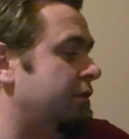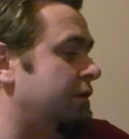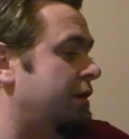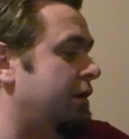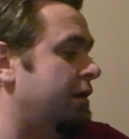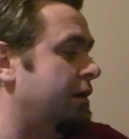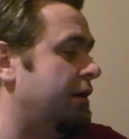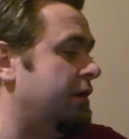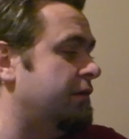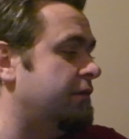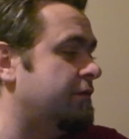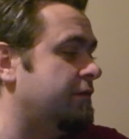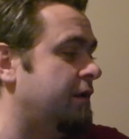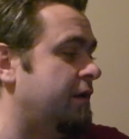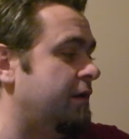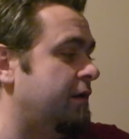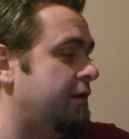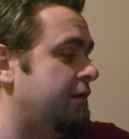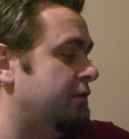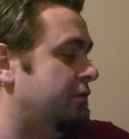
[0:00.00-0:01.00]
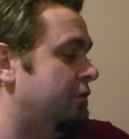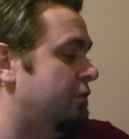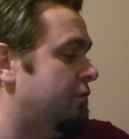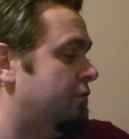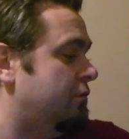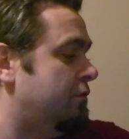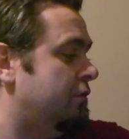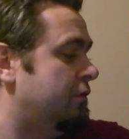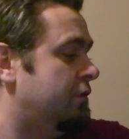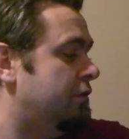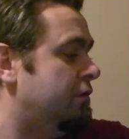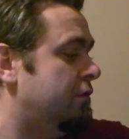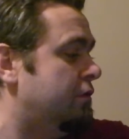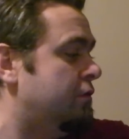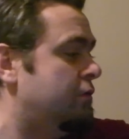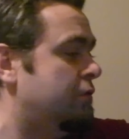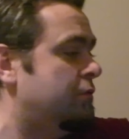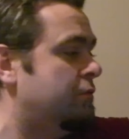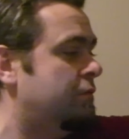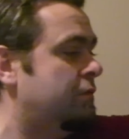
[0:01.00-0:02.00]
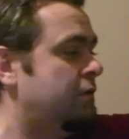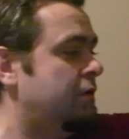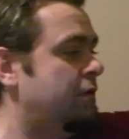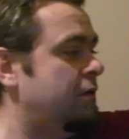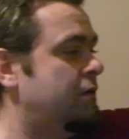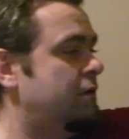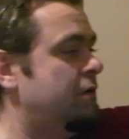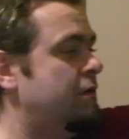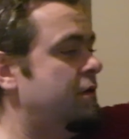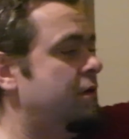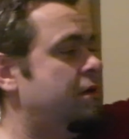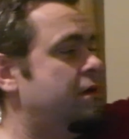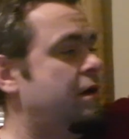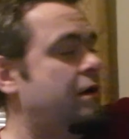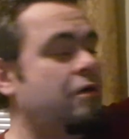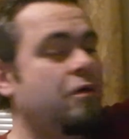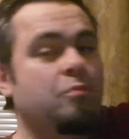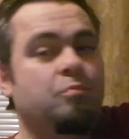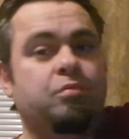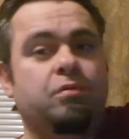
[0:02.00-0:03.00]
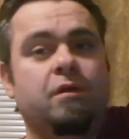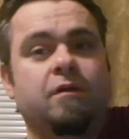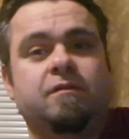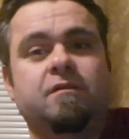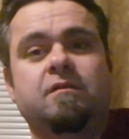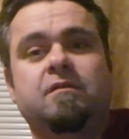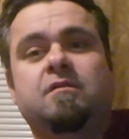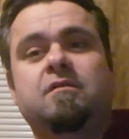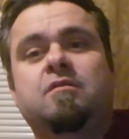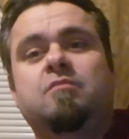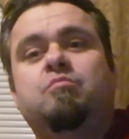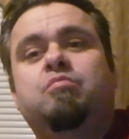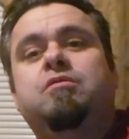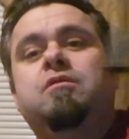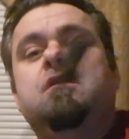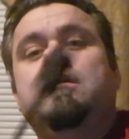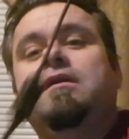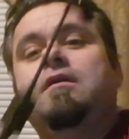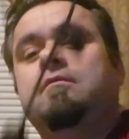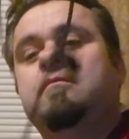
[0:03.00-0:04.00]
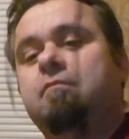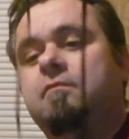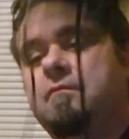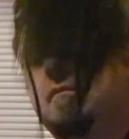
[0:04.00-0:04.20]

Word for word: a headset and don't really know how it plugs into the plane.